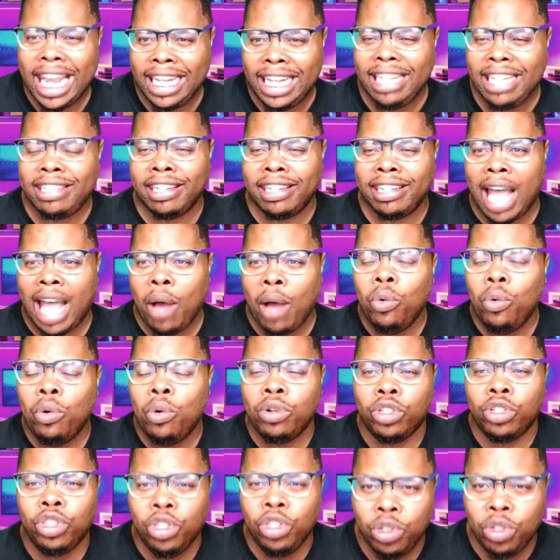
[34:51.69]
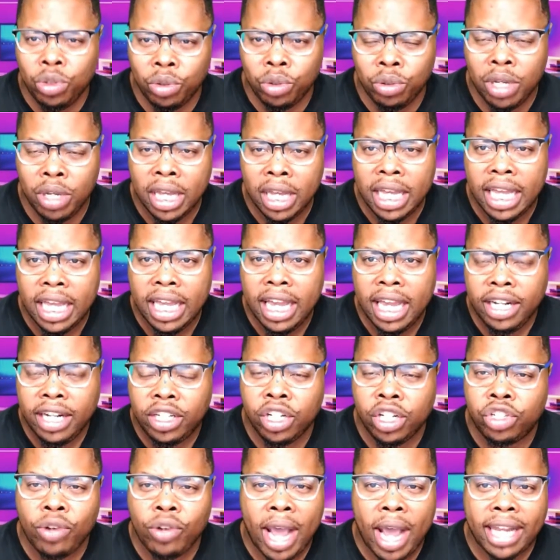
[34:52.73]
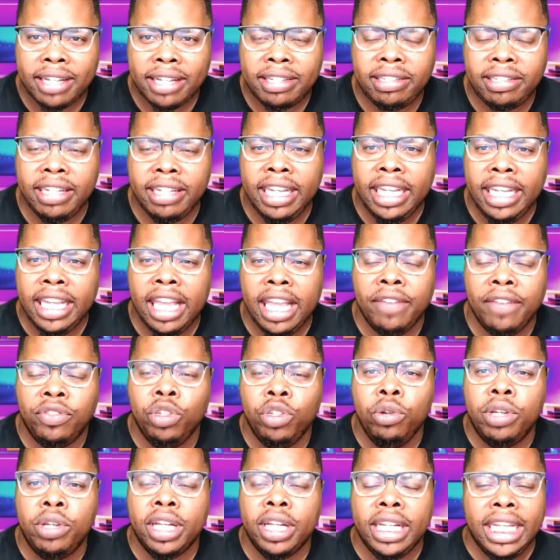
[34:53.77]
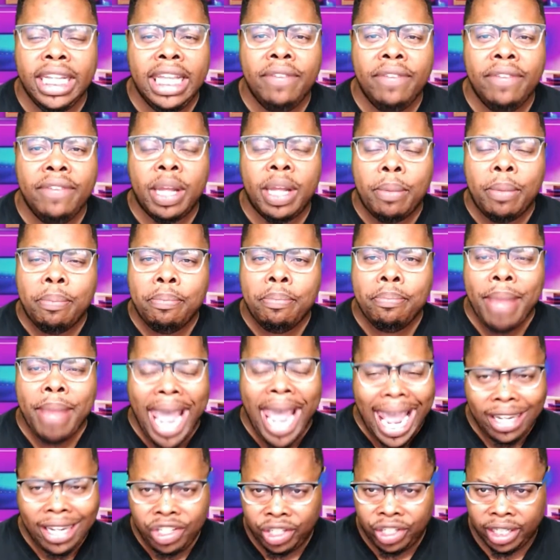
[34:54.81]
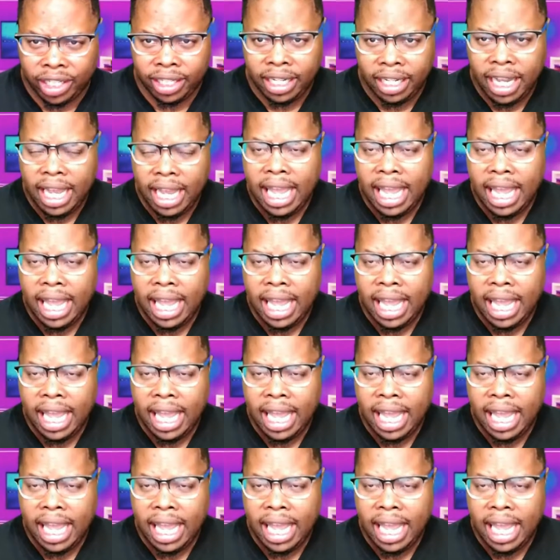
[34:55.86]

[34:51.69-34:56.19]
He says I want you to try to see if you can even imagine